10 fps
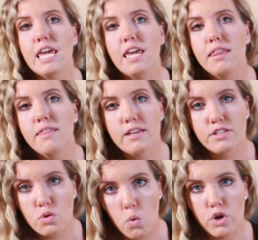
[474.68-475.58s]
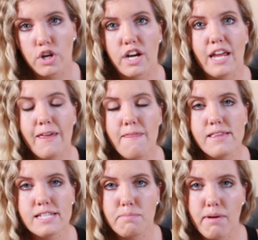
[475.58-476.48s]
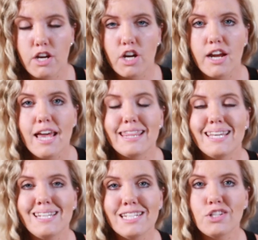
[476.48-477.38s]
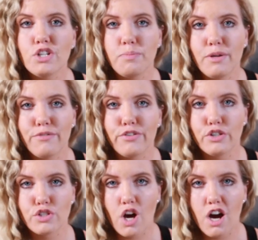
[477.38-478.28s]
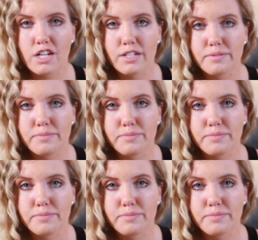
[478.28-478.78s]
in this order, in this manner, the easier it'll be for your dog.